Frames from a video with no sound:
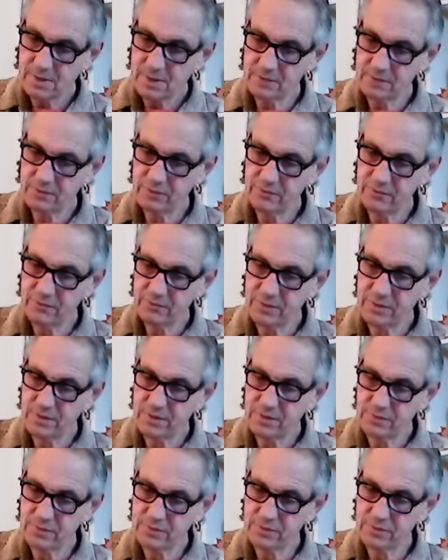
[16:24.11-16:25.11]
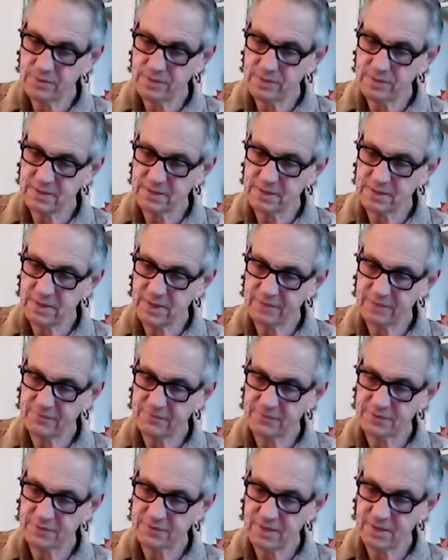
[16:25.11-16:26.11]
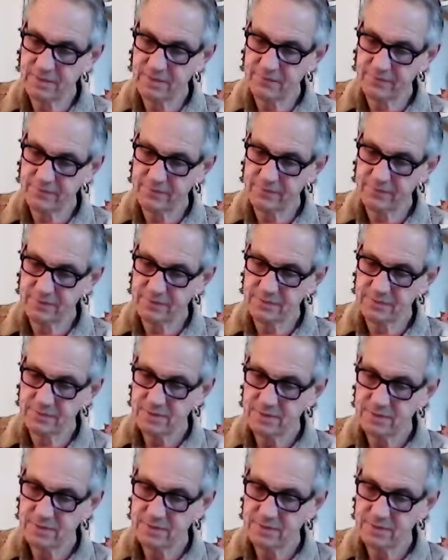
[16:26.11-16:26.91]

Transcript: How do we know that this life is infinite